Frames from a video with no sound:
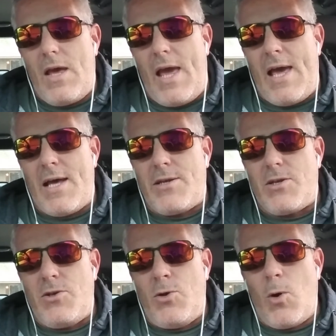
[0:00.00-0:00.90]
and
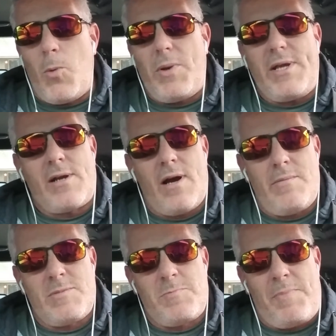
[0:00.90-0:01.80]
nobody
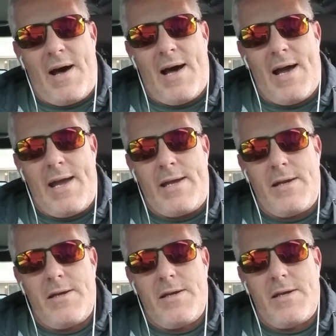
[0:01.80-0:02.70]
comes by,
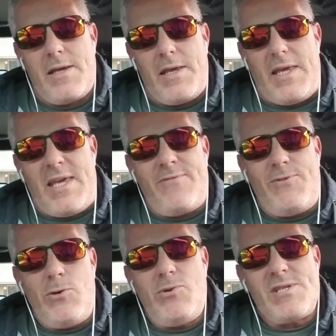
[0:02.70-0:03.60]
if
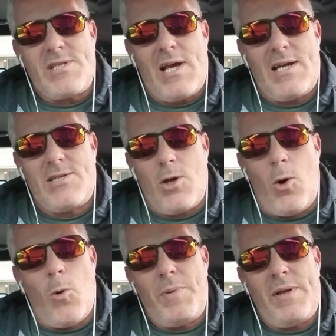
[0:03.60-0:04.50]
you decide to
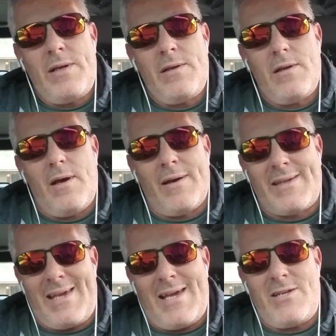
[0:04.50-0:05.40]
open
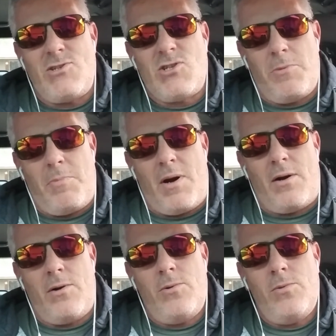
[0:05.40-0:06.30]
again
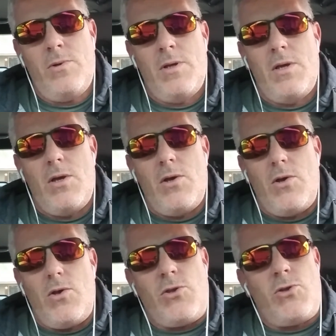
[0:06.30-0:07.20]
tomorrow,
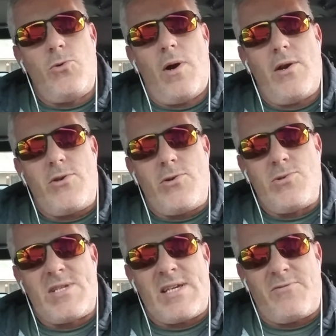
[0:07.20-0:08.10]
you are
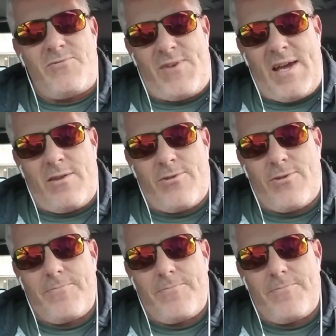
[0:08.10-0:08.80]
using faith